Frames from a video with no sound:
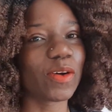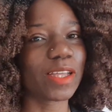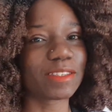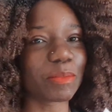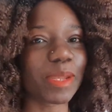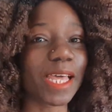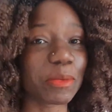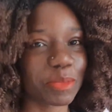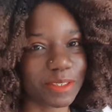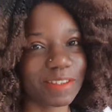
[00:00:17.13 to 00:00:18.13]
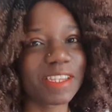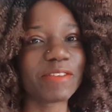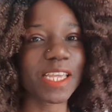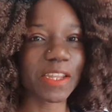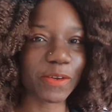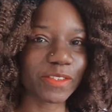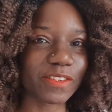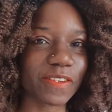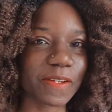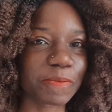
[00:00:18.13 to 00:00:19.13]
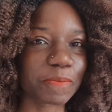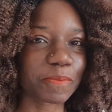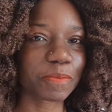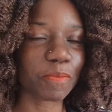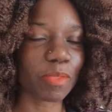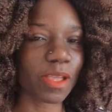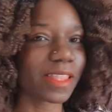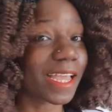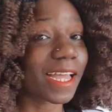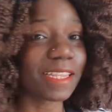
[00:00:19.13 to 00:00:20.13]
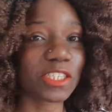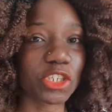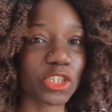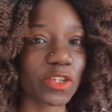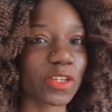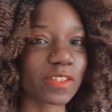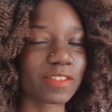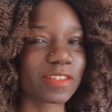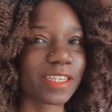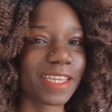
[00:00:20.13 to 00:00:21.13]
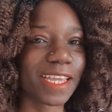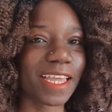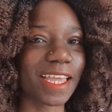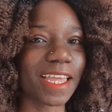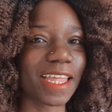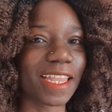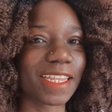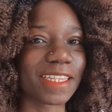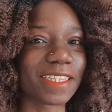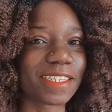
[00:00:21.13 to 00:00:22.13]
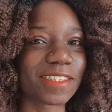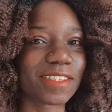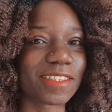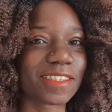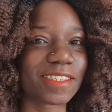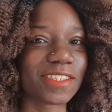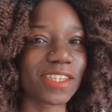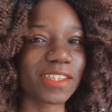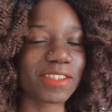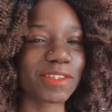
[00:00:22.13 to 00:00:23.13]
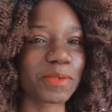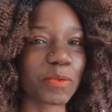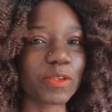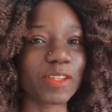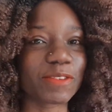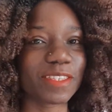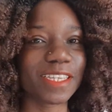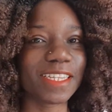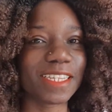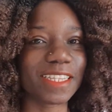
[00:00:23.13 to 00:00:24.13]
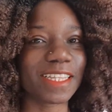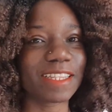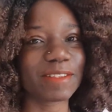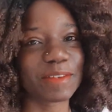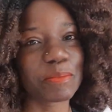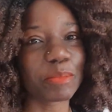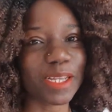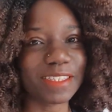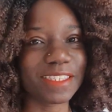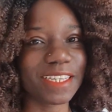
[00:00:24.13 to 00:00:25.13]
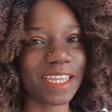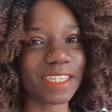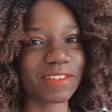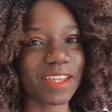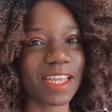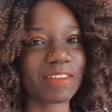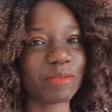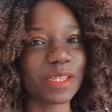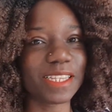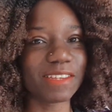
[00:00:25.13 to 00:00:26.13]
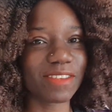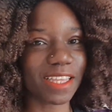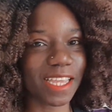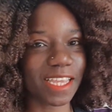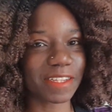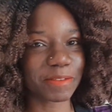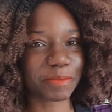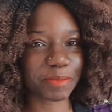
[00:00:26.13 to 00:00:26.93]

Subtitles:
as a black person living in Austria, the culture shocks, and just what I've seen in the past decade where I've been living here.